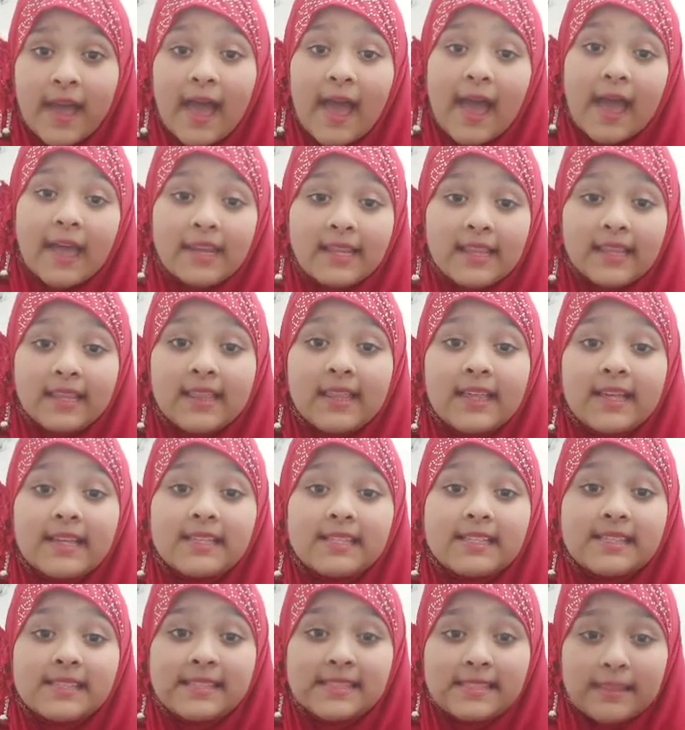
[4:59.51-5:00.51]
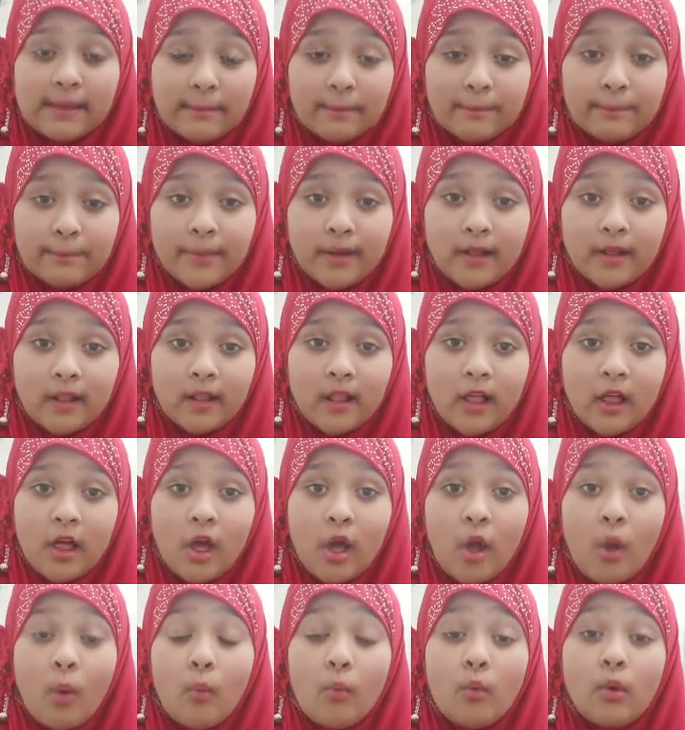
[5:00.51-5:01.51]
Anything simple
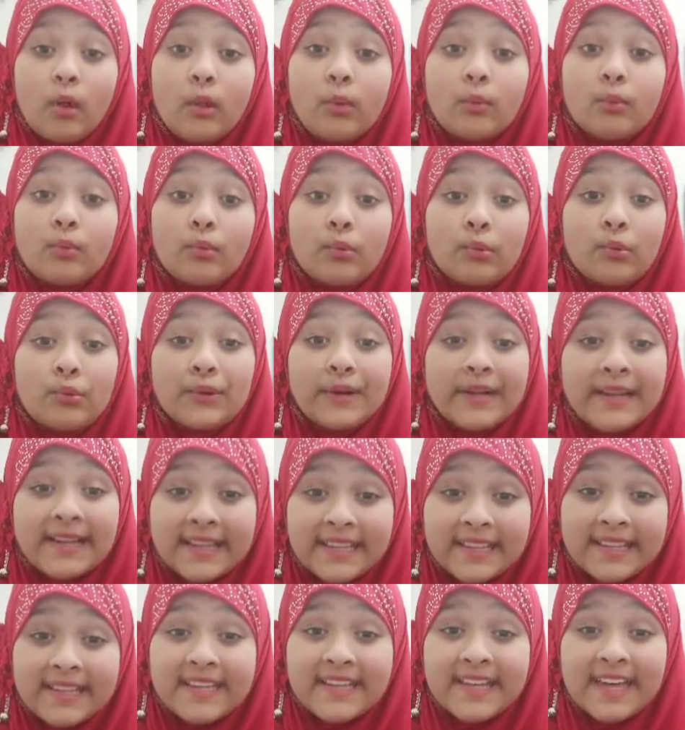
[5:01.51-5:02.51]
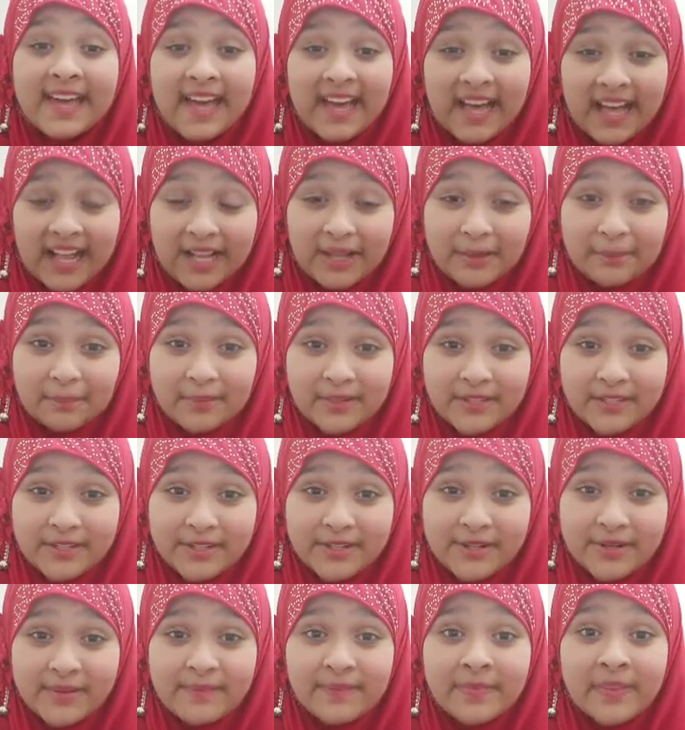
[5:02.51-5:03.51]
will really help
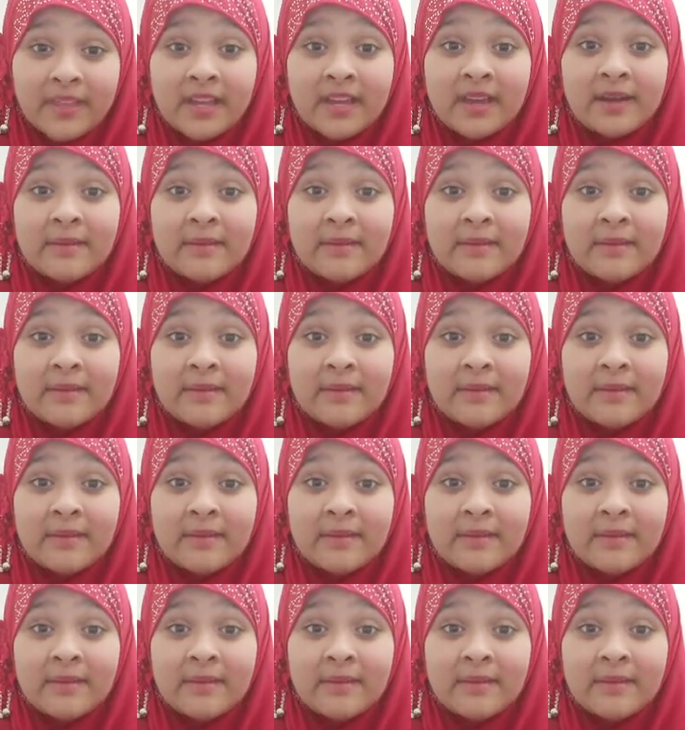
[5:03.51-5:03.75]
you